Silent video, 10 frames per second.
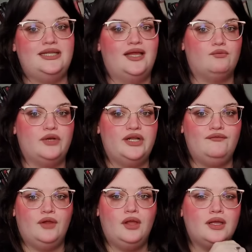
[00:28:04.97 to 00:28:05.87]
in that
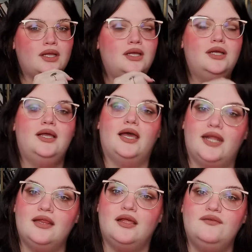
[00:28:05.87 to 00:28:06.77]
reading vlog,
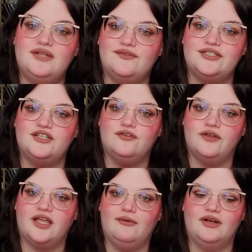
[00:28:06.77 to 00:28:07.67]
and I loved every single
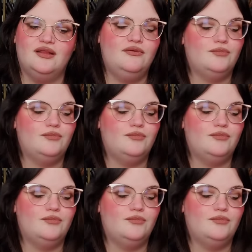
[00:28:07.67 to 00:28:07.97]
fucking one of them,